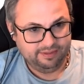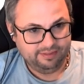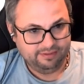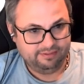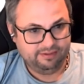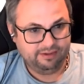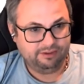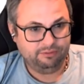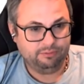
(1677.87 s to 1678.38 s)
The
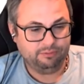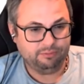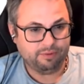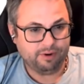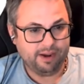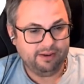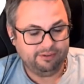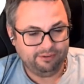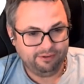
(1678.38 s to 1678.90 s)
6 was
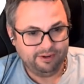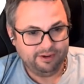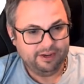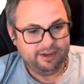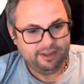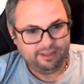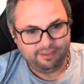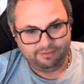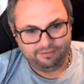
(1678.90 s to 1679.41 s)
right.
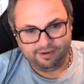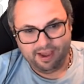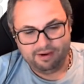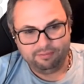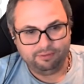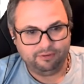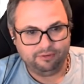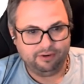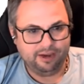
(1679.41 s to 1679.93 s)
The
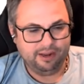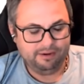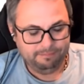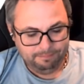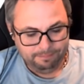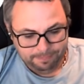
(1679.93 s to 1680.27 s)
5 was not.